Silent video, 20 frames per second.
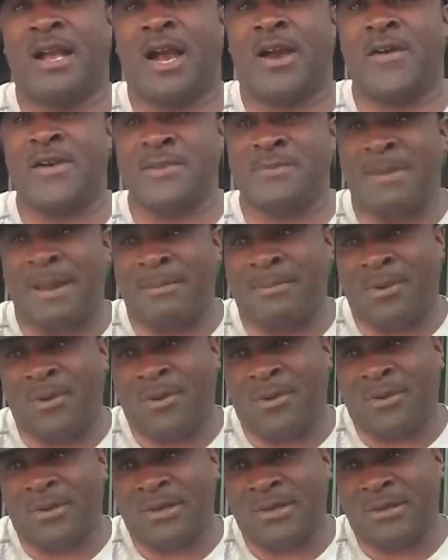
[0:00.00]
Or does my
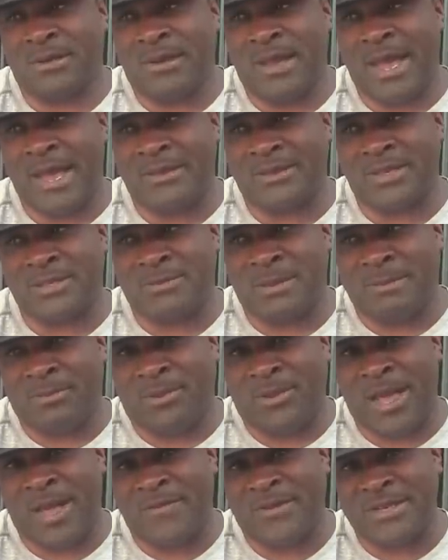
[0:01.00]
ball
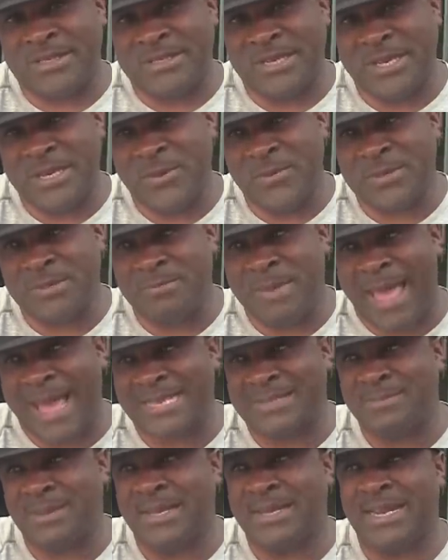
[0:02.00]
have continuous
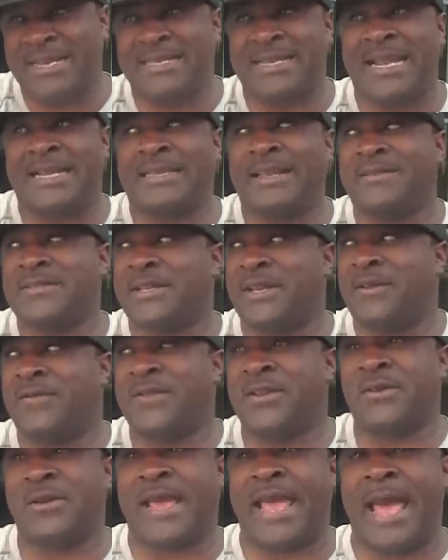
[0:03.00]
backspin into that left center
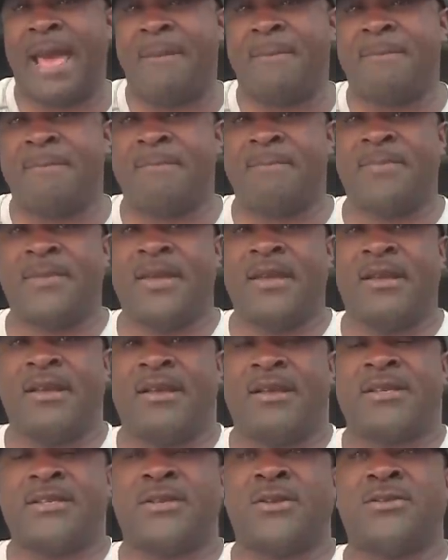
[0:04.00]
field gap?
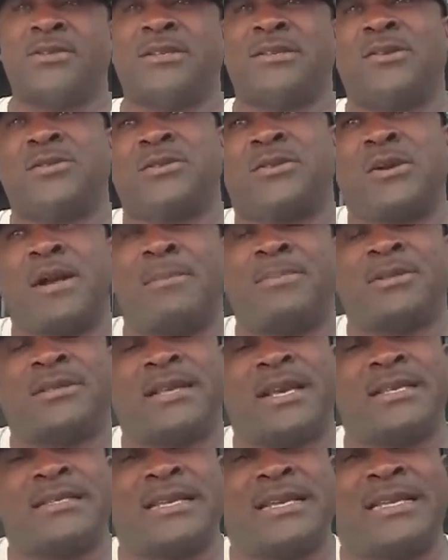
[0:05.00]
So those are a couple of
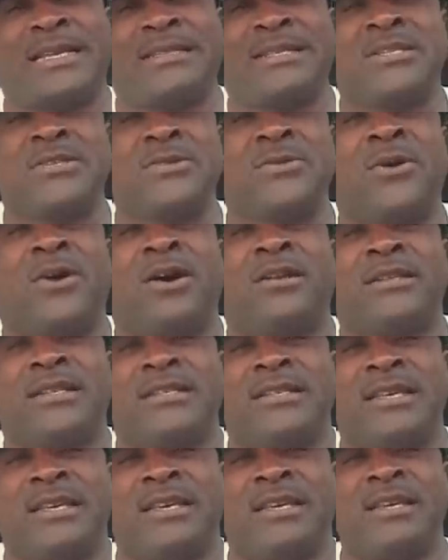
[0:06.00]
things that I like to do on the
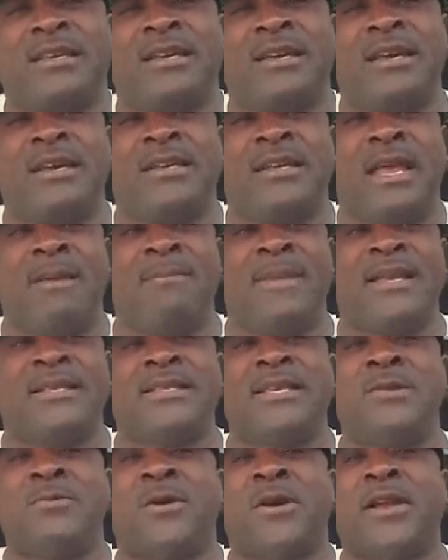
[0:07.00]
team that make
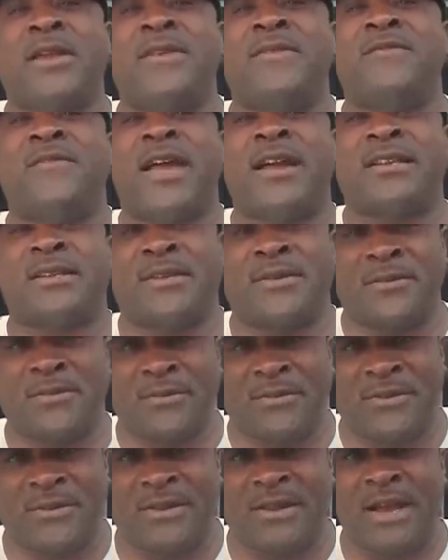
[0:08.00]
teamwork
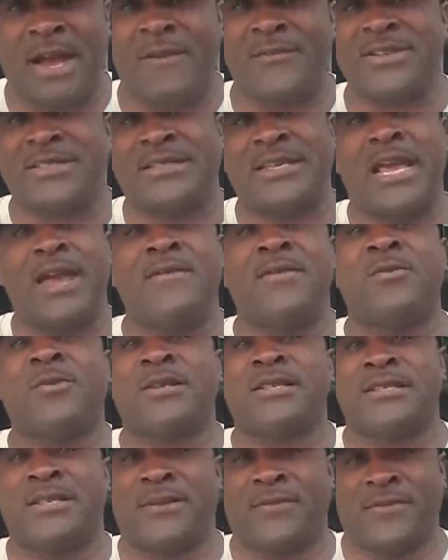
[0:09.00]
effective. Obviously
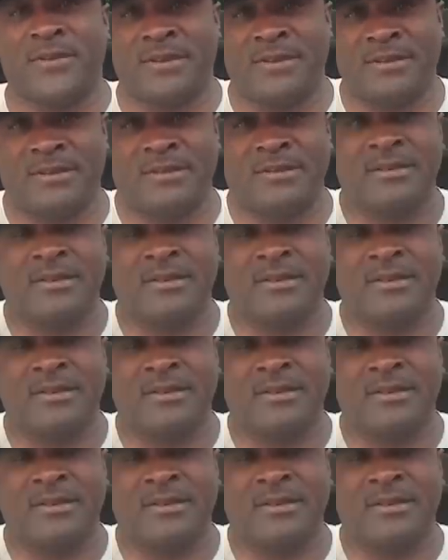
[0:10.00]
everyone's different.